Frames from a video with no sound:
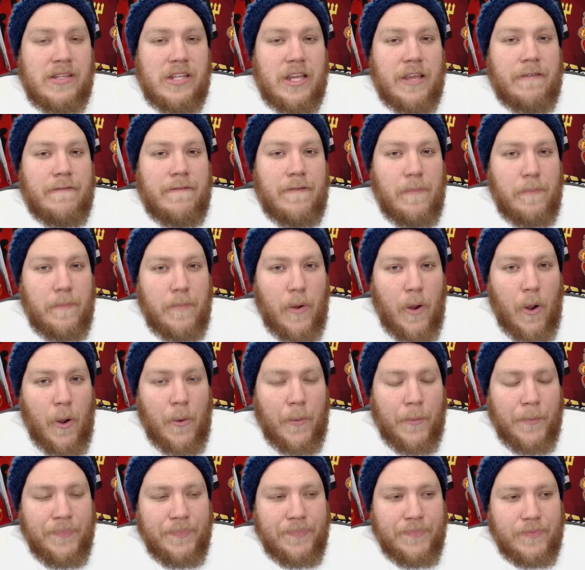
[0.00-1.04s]
League
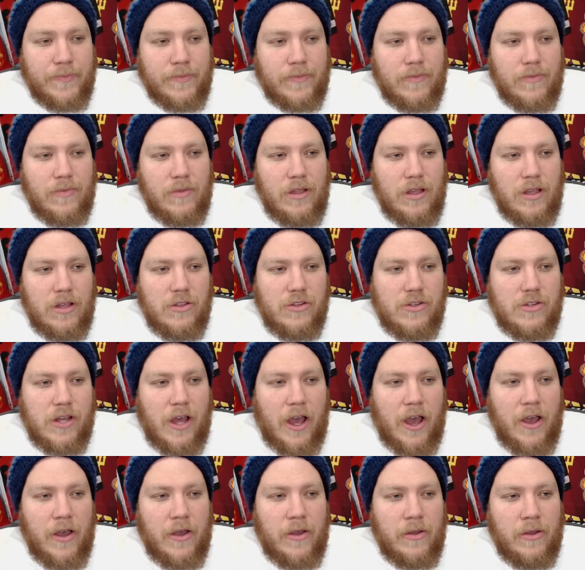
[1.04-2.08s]
football.
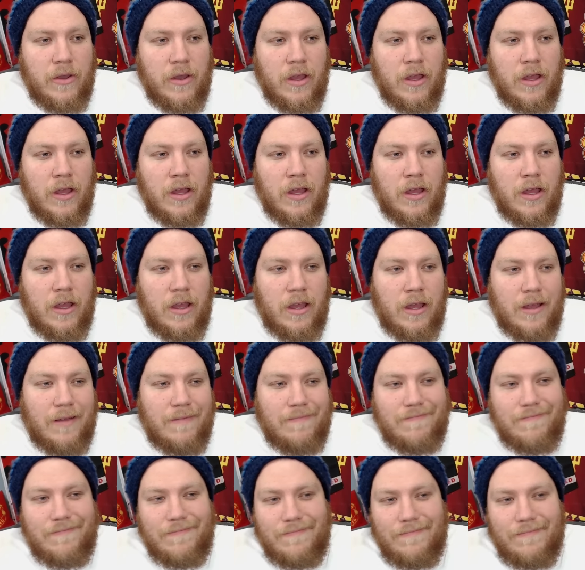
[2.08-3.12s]
So,
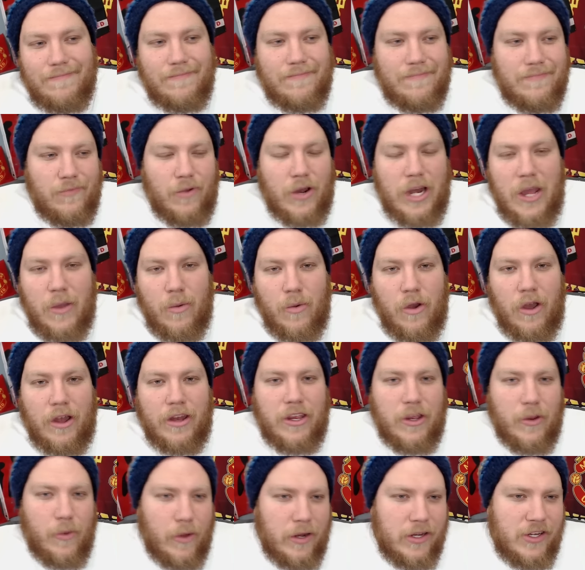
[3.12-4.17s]
what do you
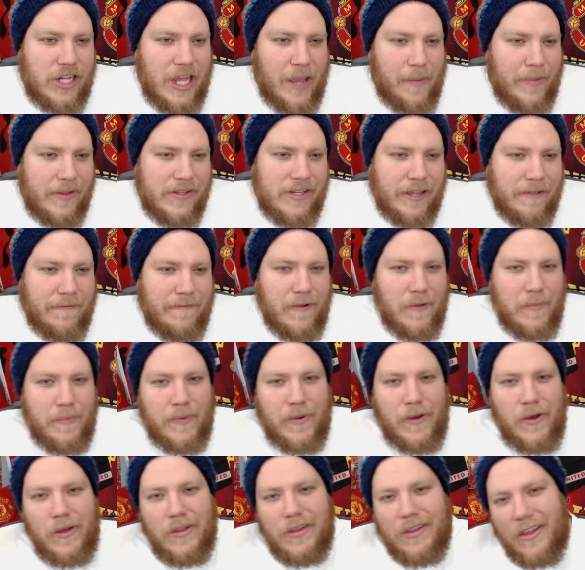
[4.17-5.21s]
want? You want Champions League
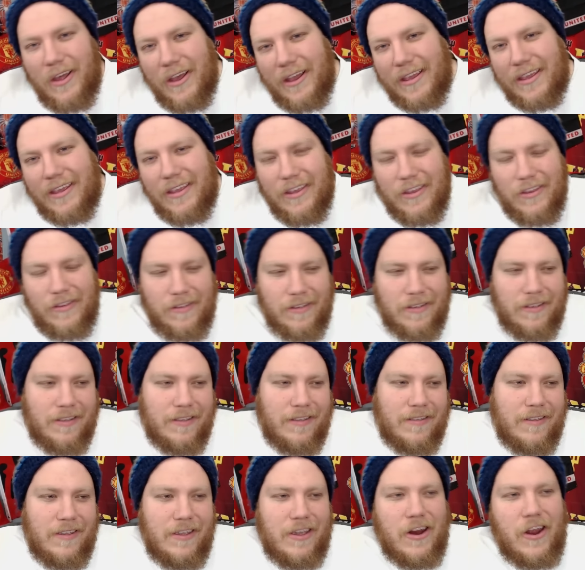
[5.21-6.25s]
football? Like,
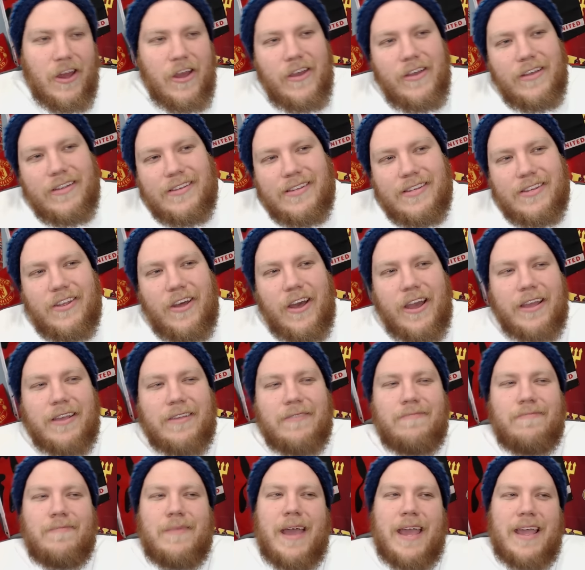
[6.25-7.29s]
you know, it's
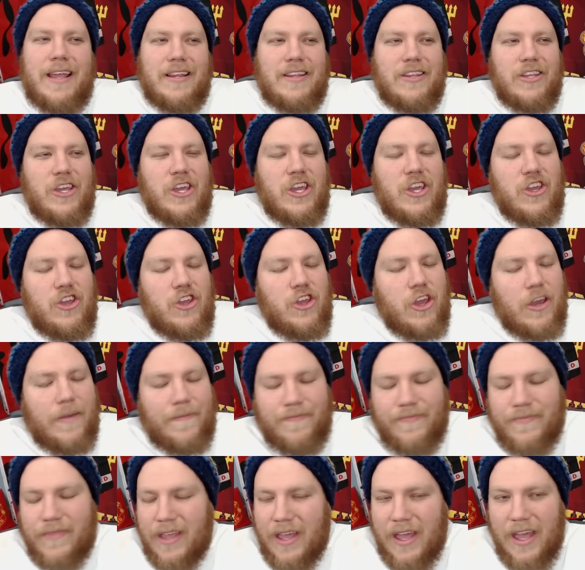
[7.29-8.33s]
like, mate,
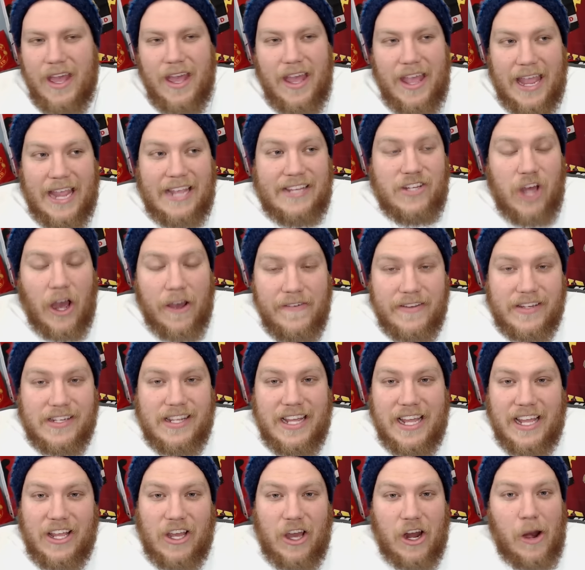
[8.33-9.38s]
he's
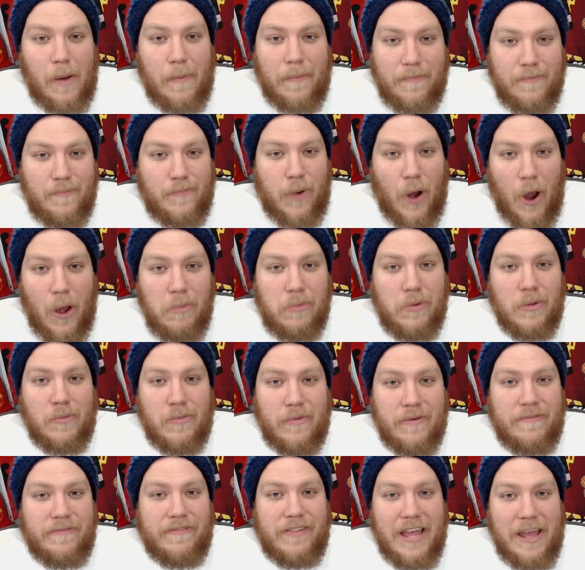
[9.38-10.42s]
obviously got a problem
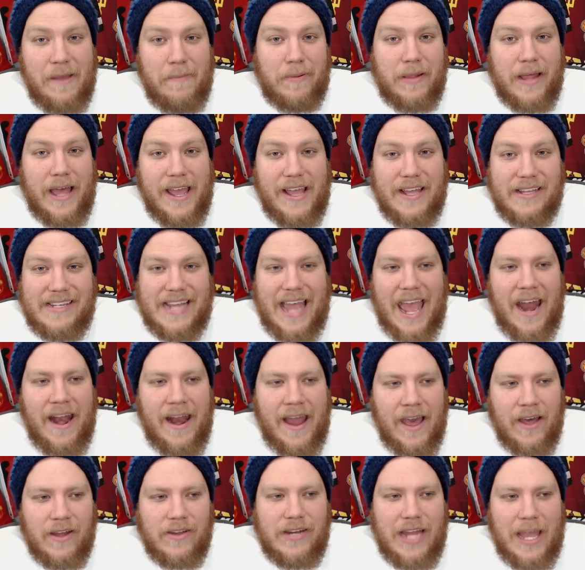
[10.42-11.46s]
with flair players.
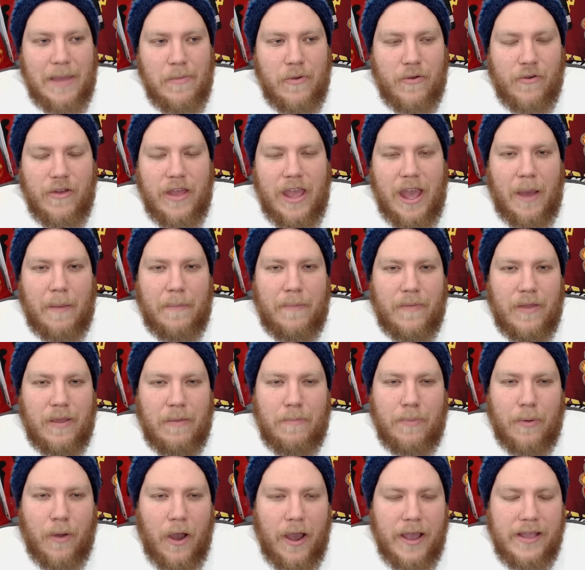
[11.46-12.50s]
Angel Di Maria, he
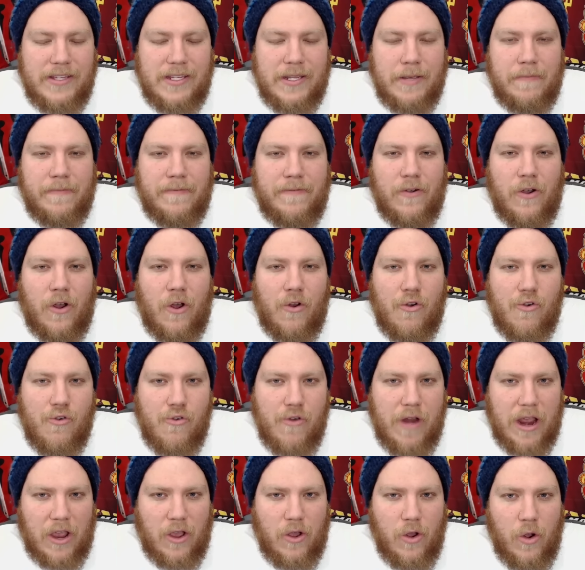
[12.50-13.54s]
buys him for a
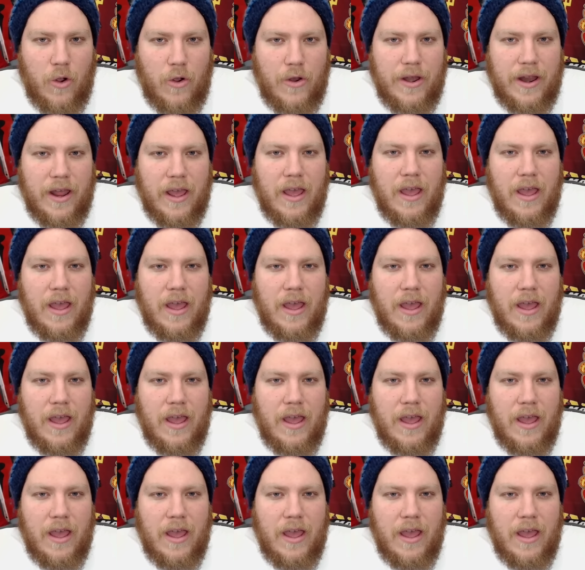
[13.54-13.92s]
record.